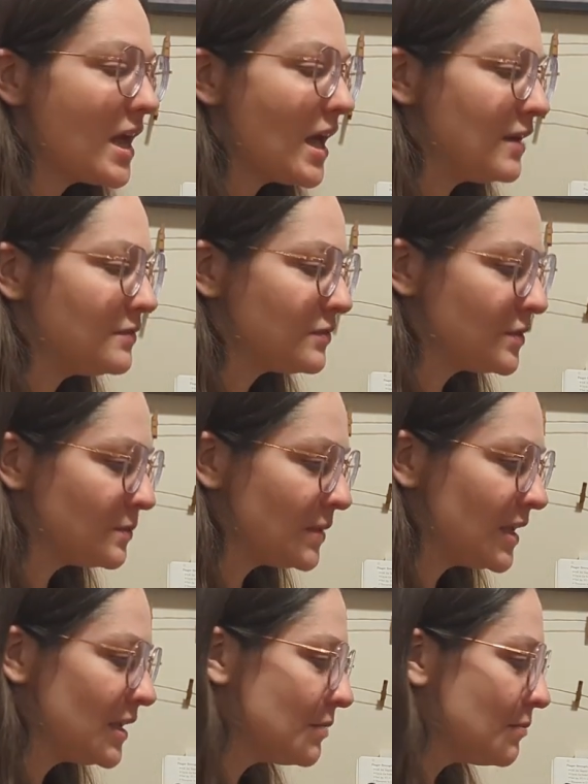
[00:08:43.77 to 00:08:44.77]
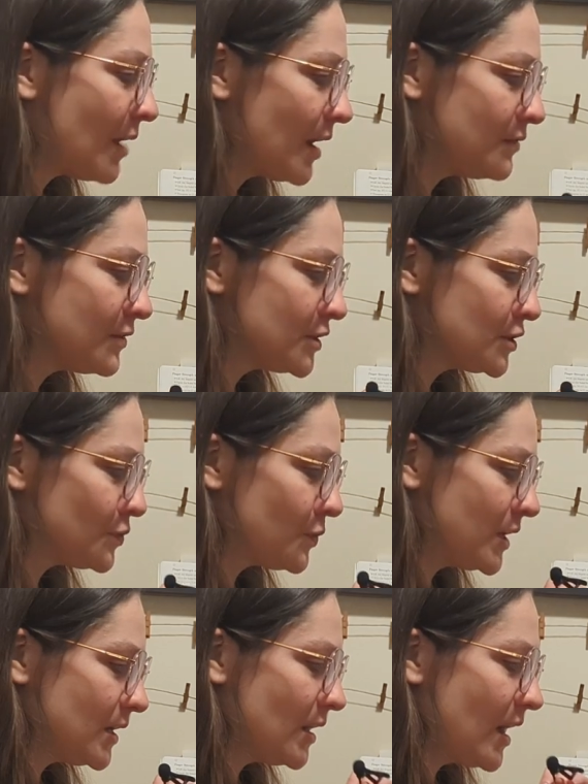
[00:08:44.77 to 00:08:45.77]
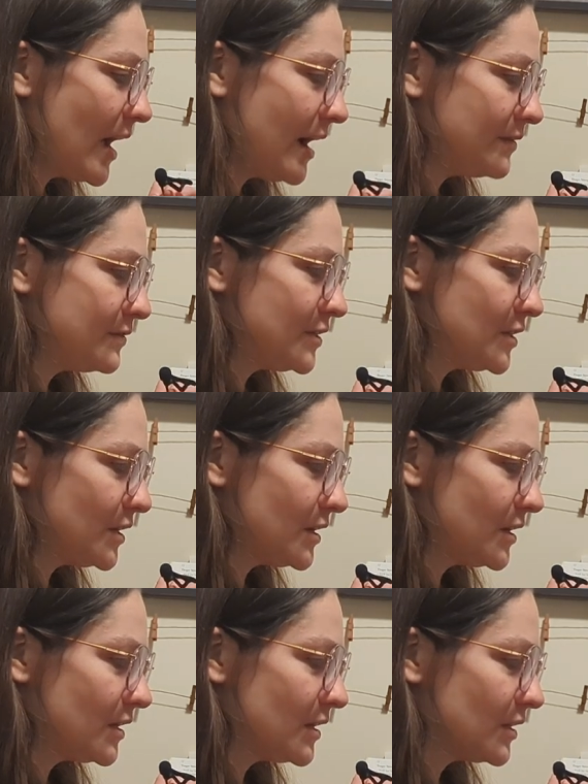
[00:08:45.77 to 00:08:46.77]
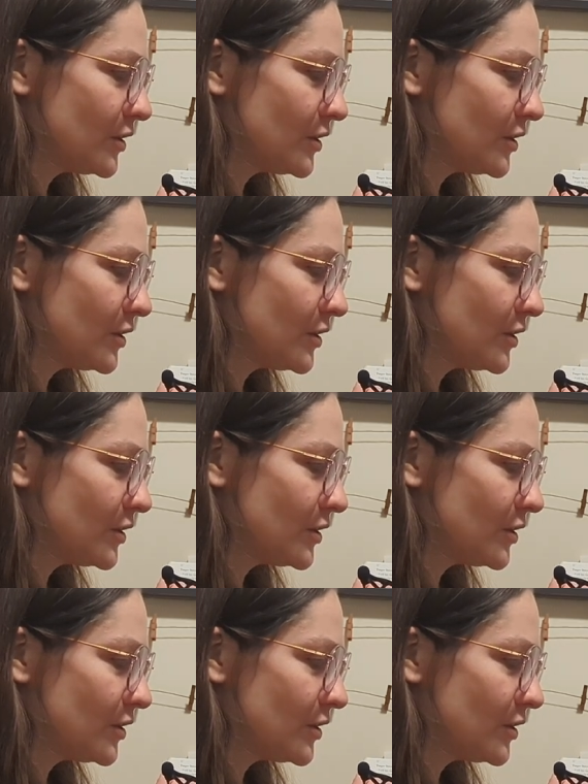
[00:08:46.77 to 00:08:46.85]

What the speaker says: And for me, my first wheel after